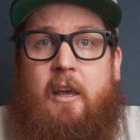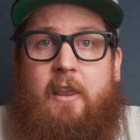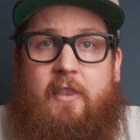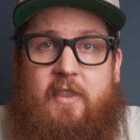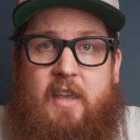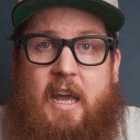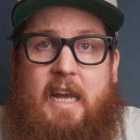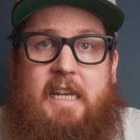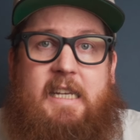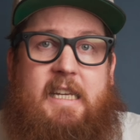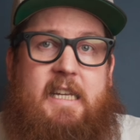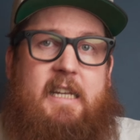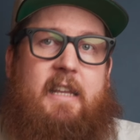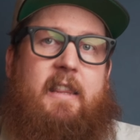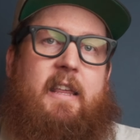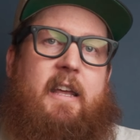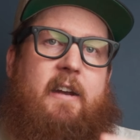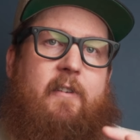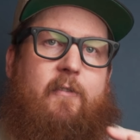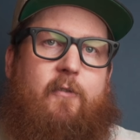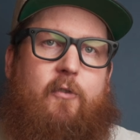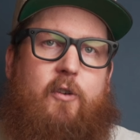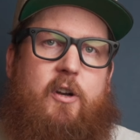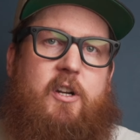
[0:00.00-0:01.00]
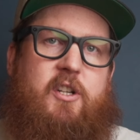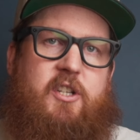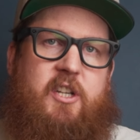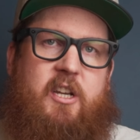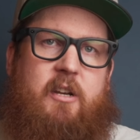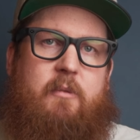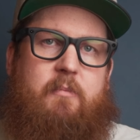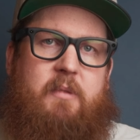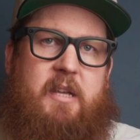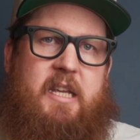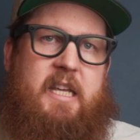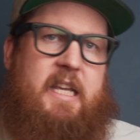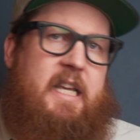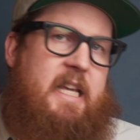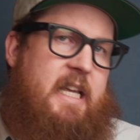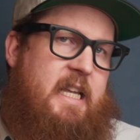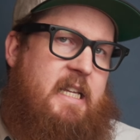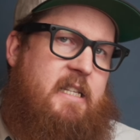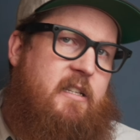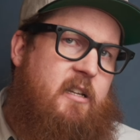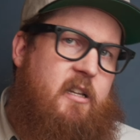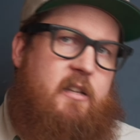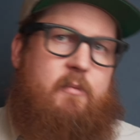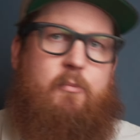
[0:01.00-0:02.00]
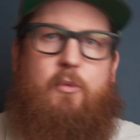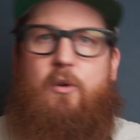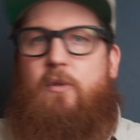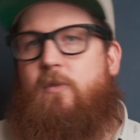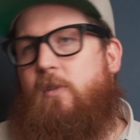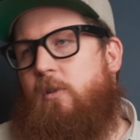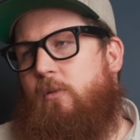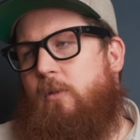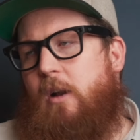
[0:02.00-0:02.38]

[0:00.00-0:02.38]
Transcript: The idea that a fridge can be easily moved